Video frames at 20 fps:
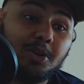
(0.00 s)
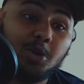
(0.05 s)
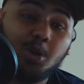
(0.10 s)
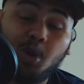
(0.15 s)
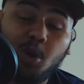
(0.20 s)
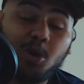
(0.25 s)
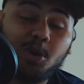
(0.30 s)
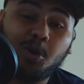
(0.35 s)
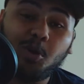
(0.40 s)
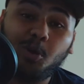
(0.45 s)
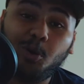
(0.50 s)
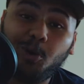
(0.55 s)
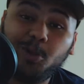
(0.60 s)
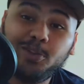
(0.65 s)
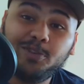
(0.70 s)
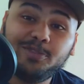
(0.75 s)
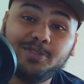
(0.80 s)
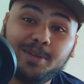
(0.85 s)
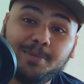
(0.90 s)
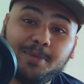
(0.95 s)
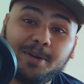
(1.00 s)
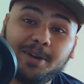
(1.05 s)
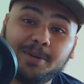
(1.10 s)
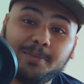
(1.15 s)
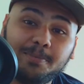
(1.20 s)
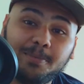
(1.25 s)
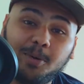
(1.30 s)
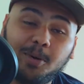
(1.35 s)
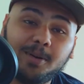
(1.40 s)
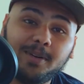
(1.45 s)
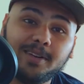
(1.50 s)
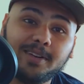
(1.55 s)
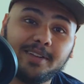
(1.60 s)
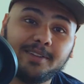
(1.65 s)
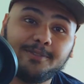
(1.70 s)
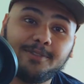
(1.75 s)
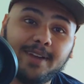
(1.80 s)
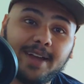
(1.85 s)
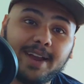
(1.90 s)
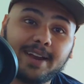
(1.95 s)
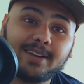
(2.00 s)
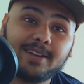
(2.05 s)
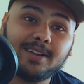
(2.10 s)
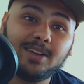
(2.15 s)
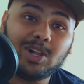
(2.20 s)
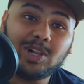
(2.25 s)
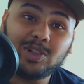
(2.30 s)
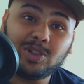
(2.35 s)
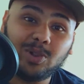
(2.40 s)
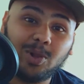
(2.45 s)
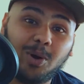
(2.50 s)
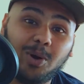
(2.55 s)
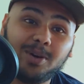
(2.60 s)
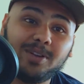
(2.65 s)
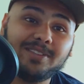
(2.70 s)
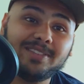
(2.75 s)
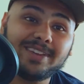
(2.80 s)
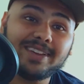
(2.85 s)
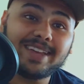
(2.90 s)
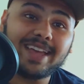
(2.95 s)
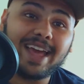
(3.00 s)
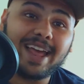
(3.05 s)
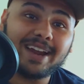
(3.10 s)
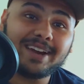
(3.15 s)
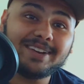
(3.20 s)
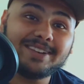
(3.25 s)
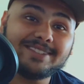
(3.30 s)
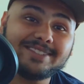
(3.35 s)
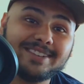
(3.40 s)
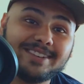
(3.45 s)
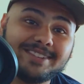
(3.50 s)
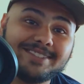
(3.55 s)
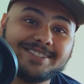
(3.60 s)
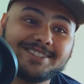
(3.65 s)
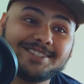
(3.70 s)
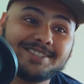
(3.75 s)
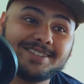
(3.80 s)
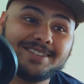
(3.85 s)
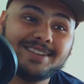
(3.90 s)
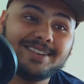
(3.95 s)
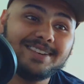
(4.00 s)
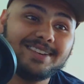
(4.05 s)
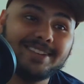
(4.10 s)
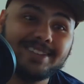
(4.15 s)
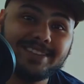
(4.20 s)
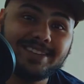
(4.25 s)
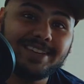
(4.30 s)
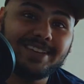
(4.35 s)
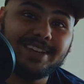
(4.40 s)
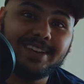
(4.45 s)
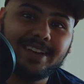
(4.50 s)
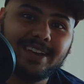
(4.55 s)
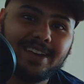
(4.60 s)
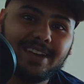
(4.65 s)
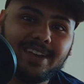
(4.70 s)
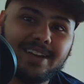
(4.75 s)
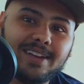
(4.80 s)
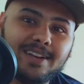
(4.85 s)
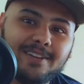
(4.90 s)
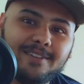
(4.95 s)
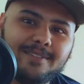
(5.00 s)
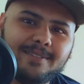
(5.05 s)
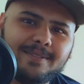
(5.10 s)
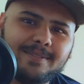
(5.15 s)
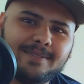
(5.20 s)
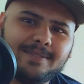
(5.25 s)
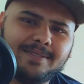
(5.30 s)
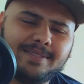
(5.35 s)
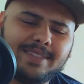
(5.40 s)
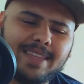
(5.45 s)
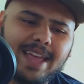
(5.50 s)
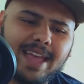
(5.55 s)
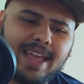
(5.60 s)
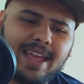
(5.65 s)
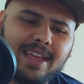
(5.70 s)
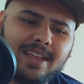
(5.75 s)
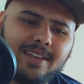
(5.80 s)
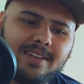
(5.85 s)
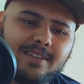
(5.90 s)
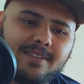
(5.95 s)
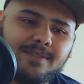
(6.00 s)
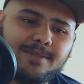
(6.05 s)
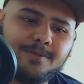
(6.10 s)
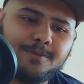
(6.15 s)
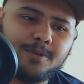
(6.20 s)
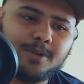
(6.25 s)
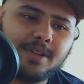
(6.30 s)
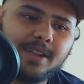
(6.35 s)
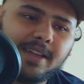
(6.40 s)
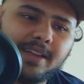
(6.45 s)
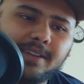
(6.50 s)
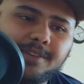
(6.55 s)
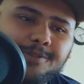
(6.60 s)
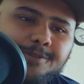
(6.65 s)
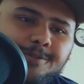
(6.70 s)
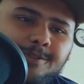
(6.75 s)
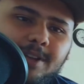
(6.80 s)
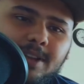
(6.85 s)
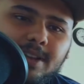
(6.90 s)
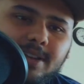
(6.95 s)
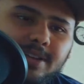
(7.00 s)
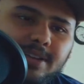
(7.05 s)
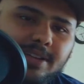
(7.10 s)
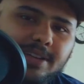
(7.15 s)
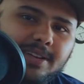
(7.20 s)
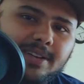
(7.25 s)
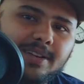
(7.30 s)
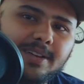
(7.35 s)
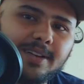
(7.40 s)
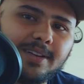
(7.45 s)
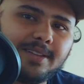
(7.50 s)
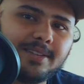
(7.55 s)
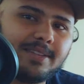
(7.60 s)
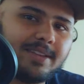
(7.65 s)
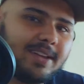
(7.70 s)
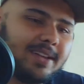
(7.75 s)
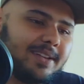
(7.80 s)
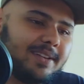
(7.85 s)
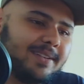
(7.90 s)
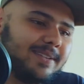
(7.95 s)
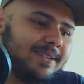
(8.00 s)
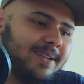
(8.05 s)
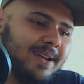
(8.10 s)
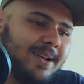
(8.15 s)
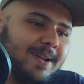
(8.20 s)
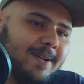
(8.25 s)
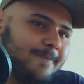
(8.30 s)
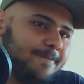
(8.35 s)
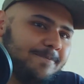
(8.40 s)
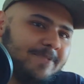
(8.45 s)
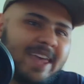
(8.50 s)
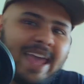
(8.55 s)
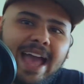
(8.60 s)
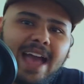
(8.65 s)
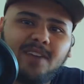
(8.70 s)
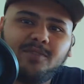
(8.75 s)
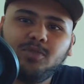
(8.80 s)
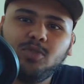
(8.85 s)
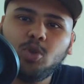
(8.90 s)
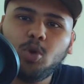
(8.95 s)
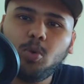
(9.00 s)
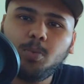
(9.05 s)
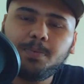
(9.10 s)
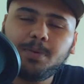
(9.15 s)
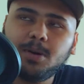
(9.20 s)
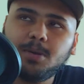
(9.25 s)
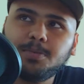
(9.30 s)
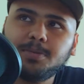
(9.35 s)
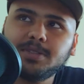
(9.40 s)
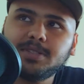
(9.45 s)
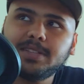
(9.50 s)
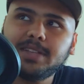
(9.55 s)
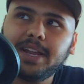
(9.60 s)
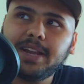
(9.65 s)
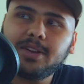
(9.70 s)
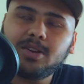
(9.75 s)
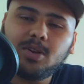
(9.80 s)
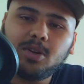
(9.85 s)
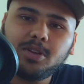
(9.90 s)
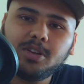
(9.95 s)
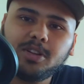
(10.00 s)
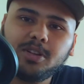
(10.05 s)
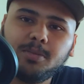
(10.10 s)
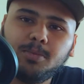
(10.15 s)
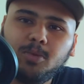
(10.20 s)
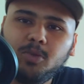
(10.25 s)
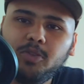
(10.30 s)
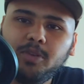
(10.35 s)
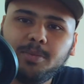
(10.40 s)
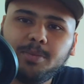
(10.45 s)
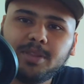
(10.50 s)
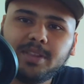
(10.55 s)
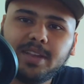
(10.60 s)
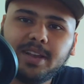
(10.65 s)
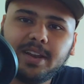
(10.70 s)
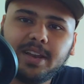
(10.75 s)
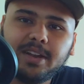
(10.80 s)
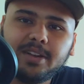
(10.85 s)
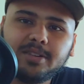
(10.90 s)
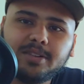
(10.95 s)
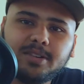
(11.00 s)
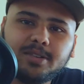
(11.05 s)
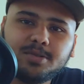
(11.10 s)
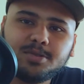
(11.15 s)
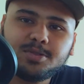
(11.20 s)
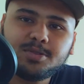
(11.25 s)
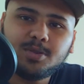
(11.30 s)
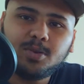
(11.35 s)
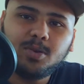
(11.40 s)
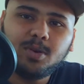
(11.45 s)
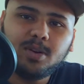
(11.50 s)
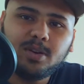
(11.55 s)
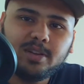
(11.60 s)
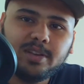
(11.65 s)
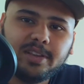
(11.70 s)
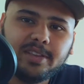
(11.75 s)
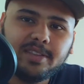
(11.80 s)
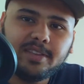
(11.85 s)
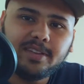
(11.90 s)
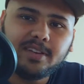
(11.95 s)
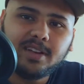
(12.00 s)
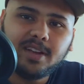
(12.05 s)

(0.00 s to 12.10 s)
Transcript: not all of them are important. In fact, a lot of the characters are just really there for like filler. They have no purpose later on in the movie, but they're introduced so early that